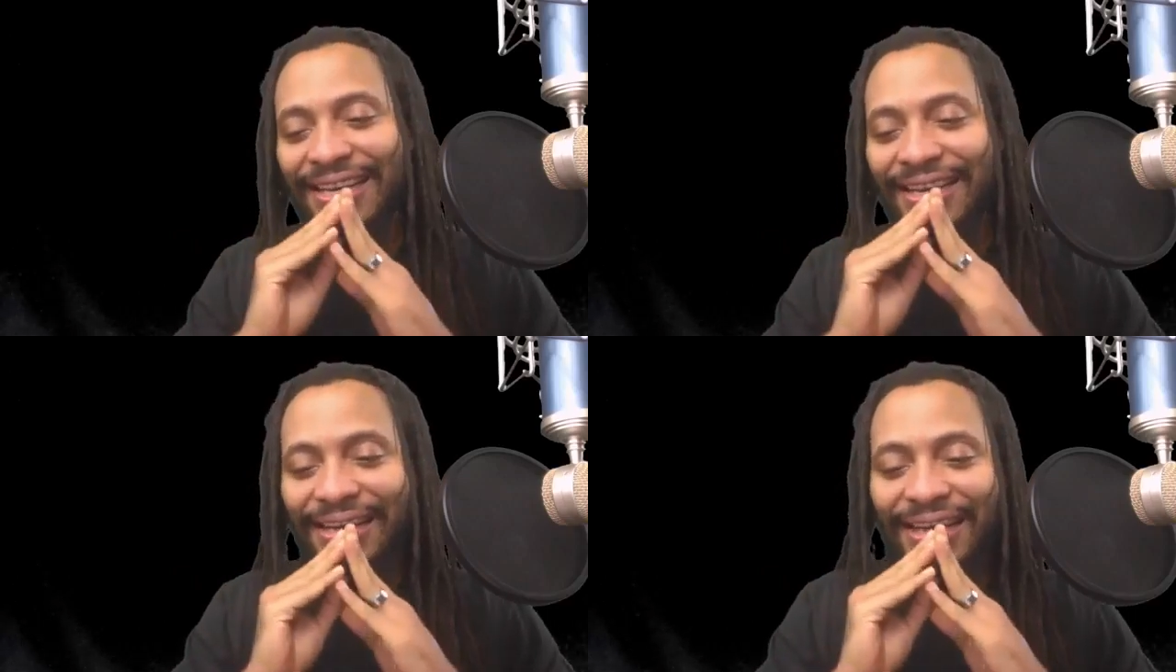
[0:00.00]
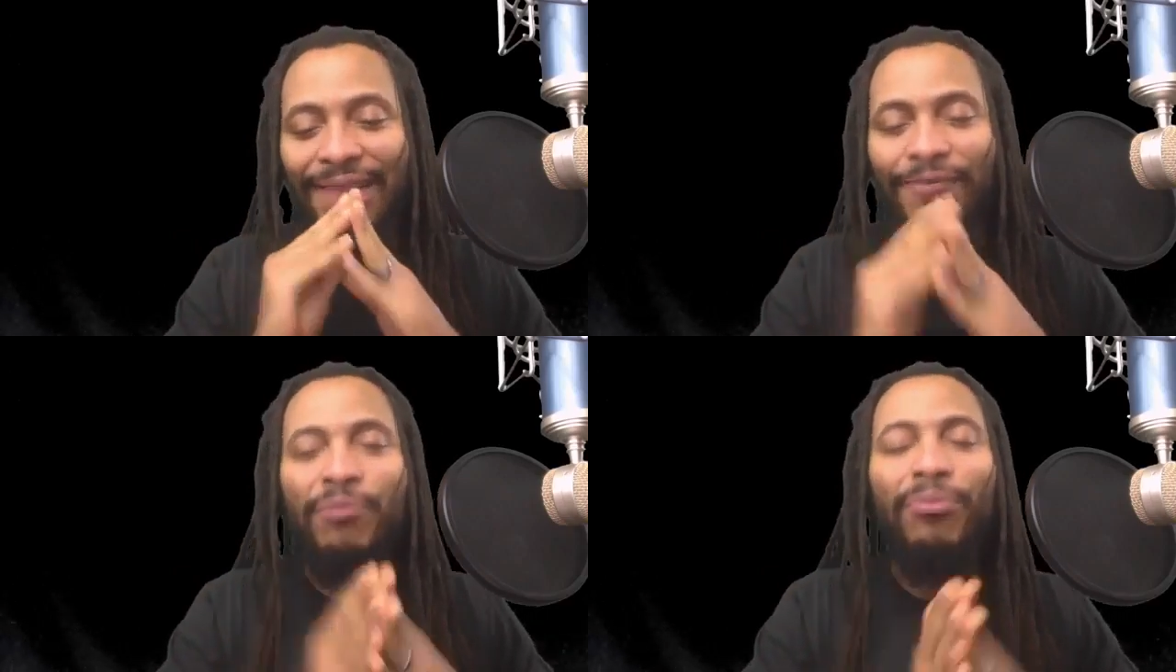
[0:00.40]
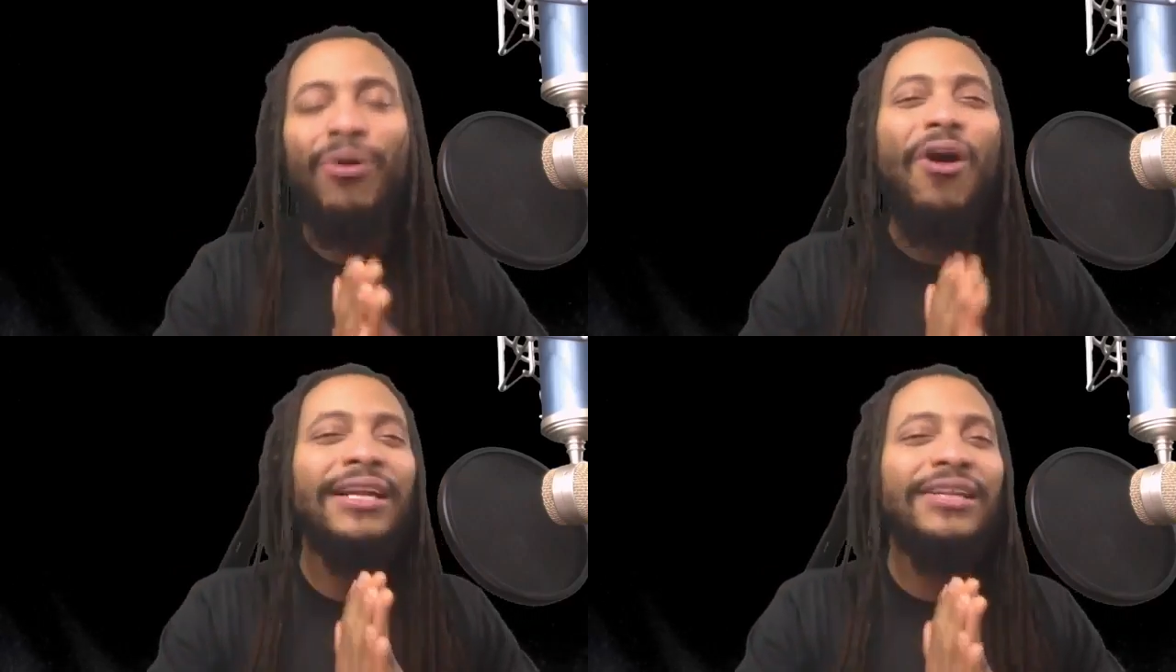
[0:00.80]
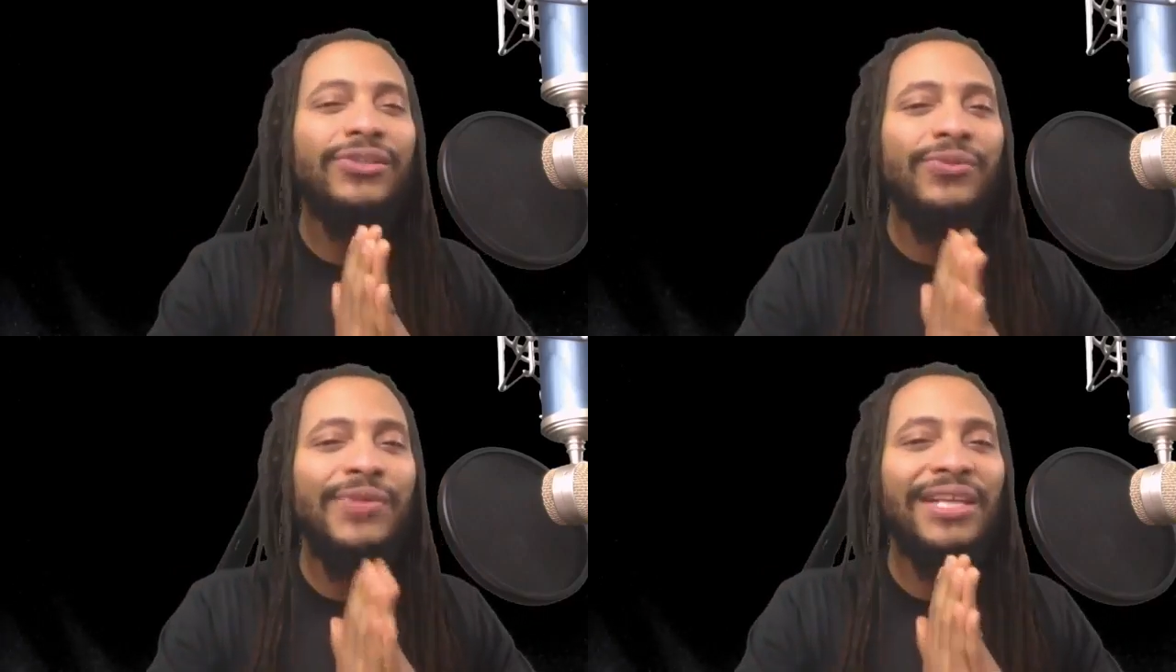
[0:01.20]
Have you bought into
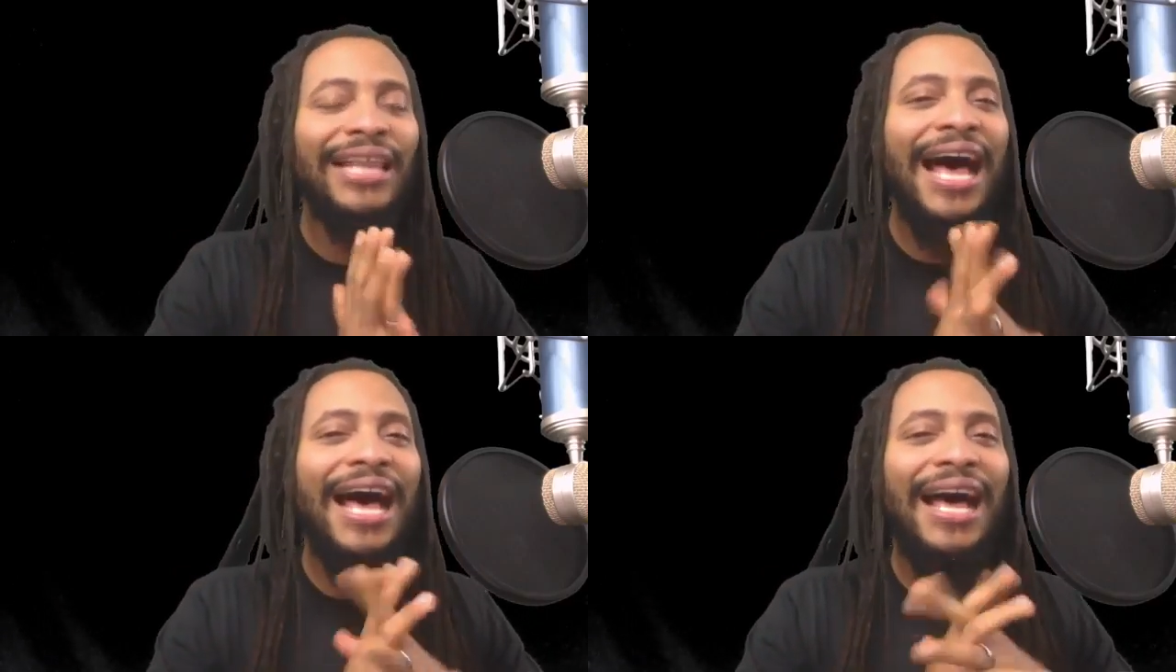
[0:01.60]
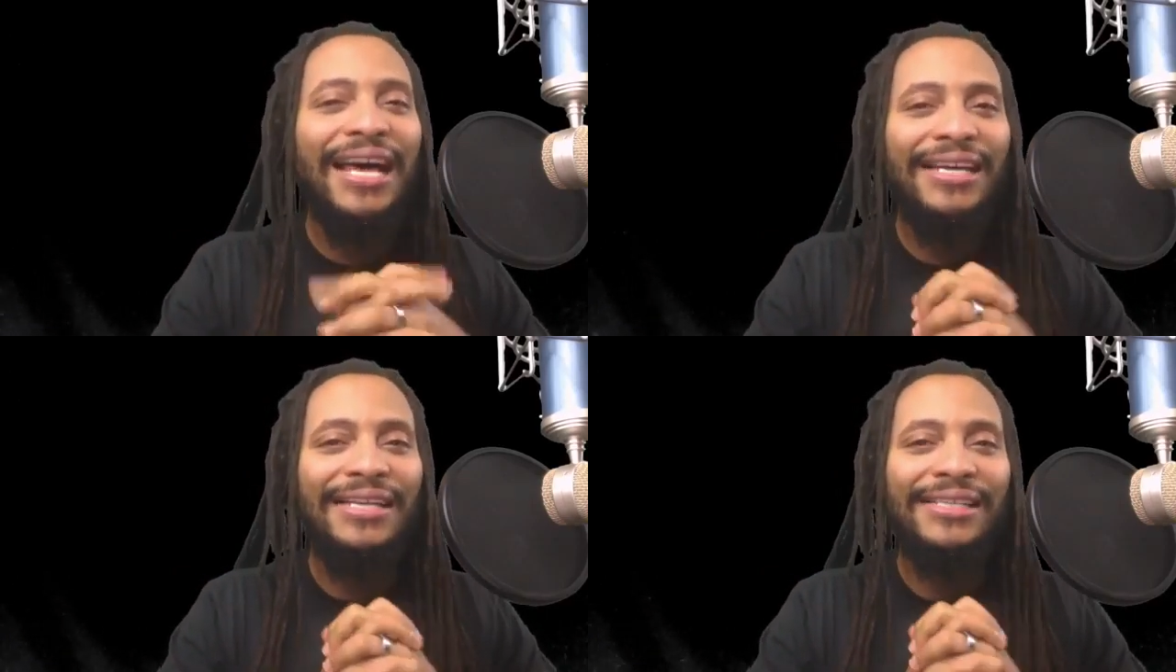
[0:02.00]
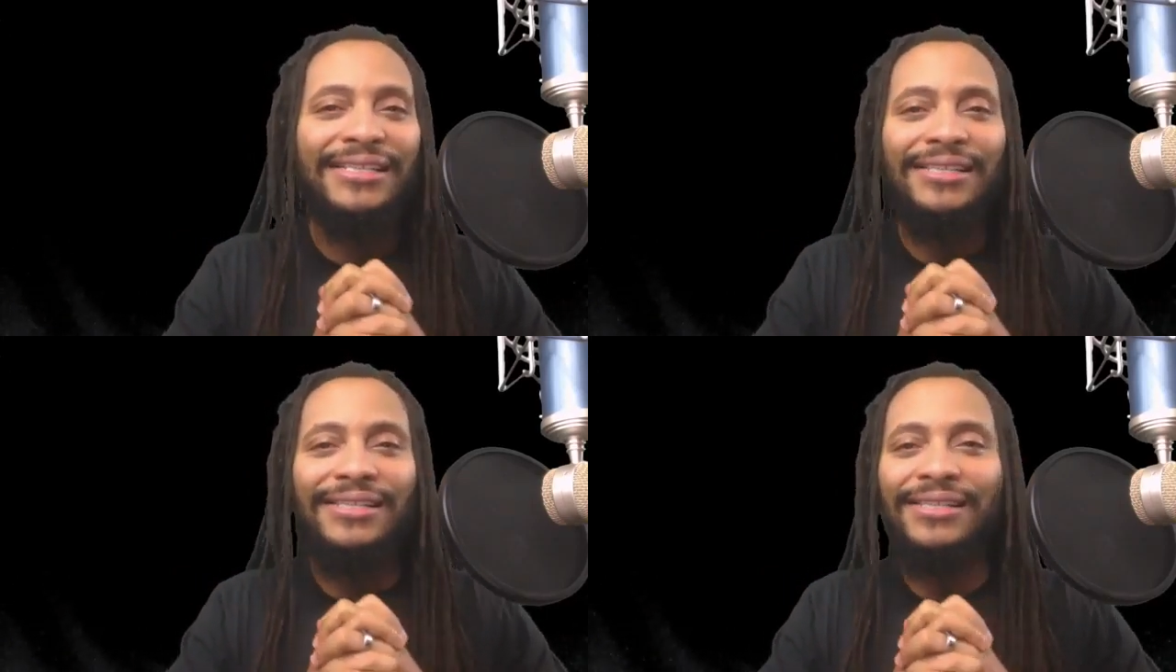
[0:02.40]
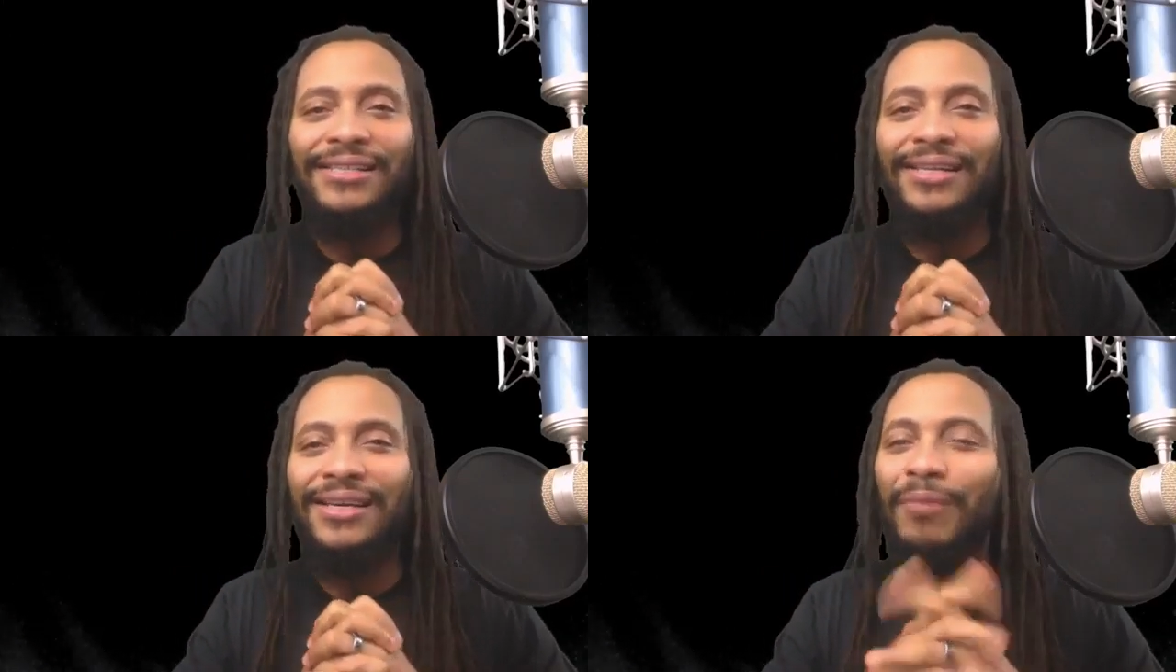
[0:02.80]
the lies?
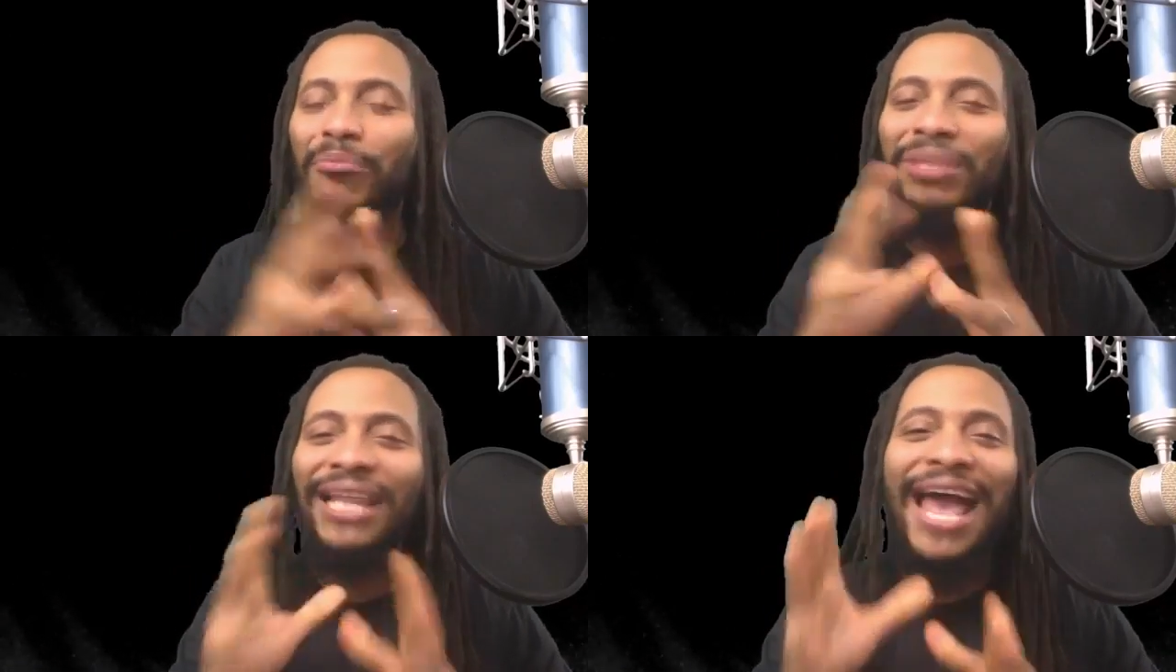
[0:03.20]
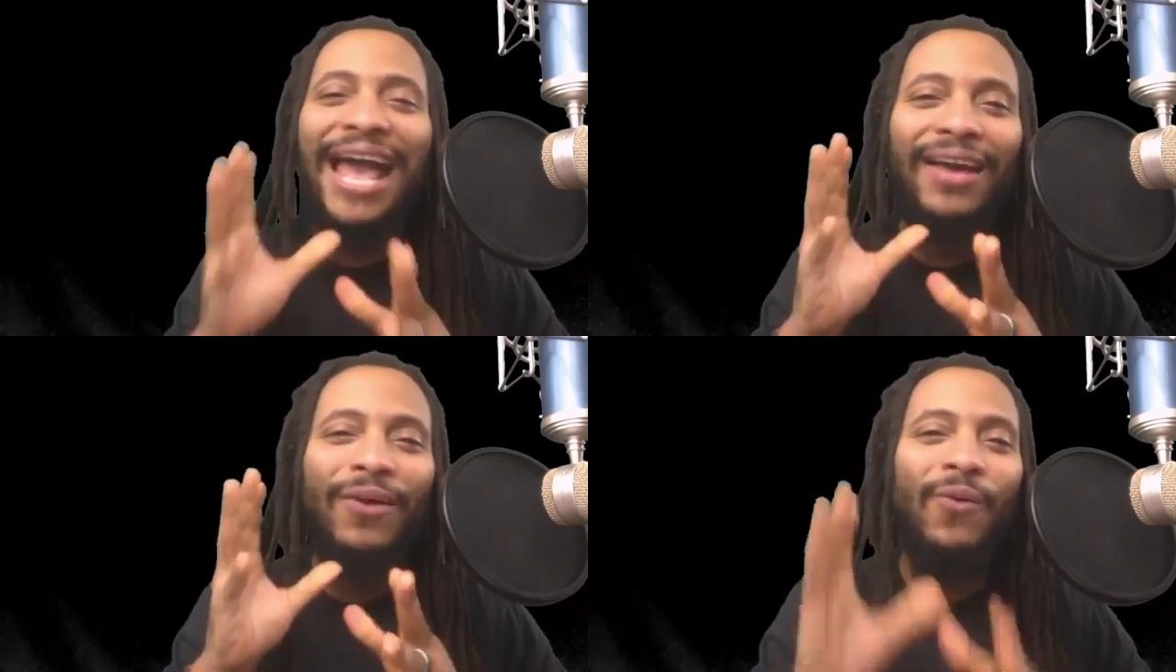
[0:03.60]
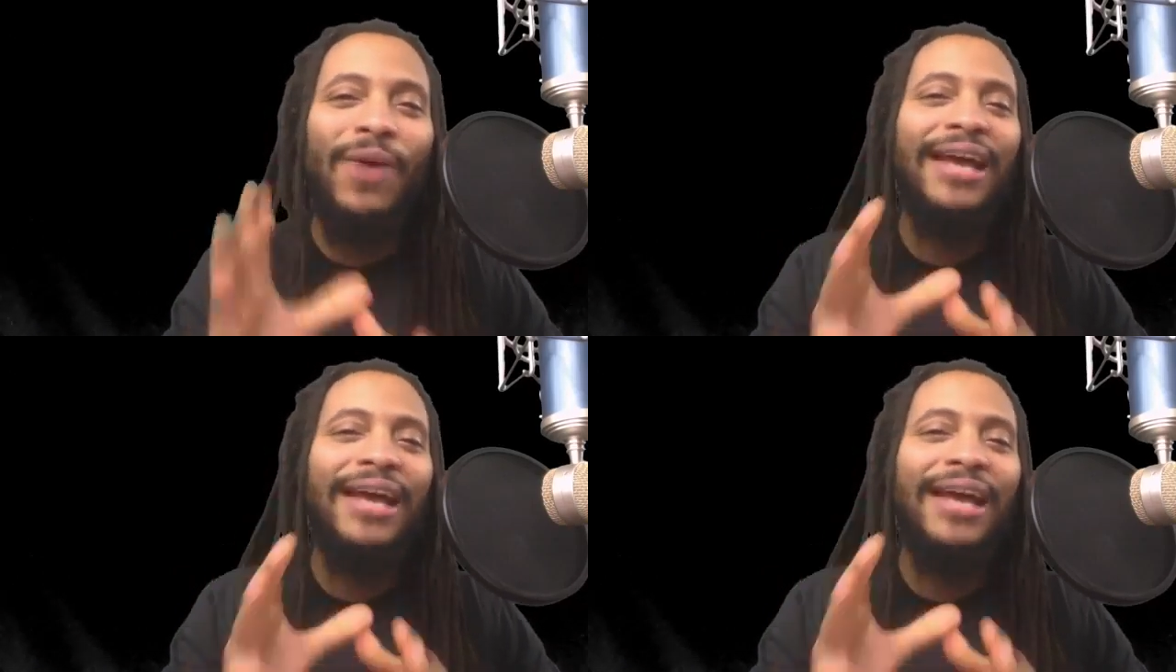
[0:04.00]
Black, white,